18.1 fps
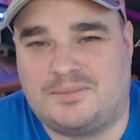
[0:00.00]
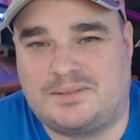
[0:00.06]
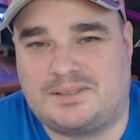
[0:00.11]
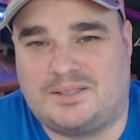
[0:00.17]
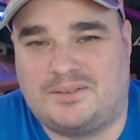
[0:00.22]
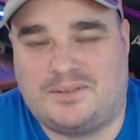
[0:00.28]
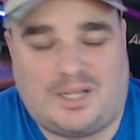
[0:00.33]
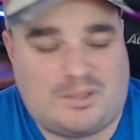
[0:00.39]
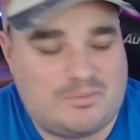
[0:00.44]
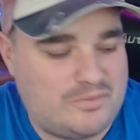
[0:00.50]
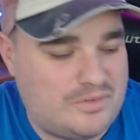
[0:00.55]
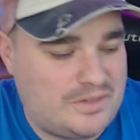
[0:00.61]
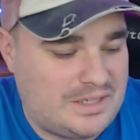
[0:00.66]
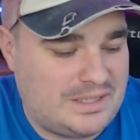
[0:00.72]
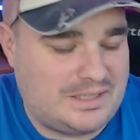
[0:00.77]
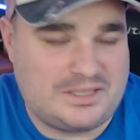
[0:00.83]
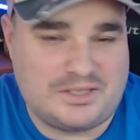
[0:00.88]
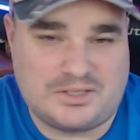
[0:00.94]
So I'm
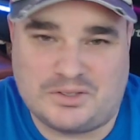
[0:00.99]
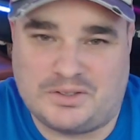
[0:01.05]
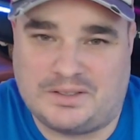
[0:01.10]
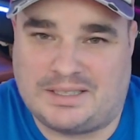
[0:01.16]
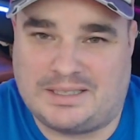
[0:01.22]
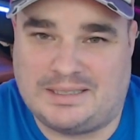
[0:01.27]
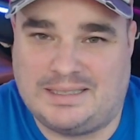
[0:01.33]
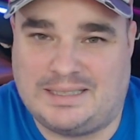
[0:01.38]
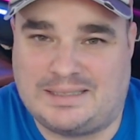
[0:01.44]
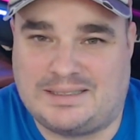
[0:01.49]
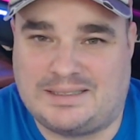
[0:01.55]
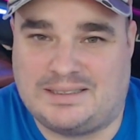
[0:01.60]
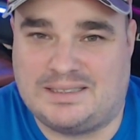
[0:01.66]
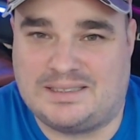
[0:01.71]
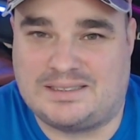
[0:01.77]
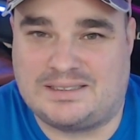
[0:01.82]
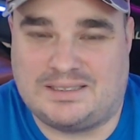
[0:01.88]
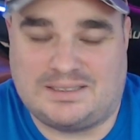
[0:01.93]
really enjoying collecting
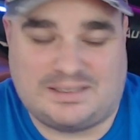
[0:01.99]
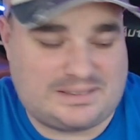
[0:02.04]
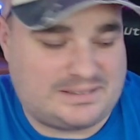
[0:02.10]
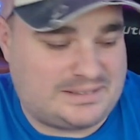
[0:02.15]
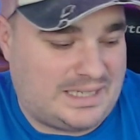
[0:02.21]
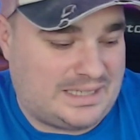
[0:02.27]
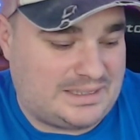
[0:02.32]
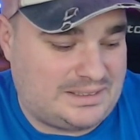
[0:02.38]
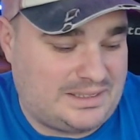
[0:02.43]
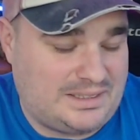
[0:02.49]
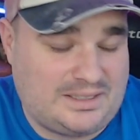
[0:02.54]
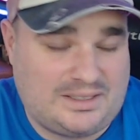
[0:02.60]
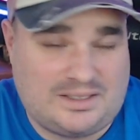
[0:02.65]
this set.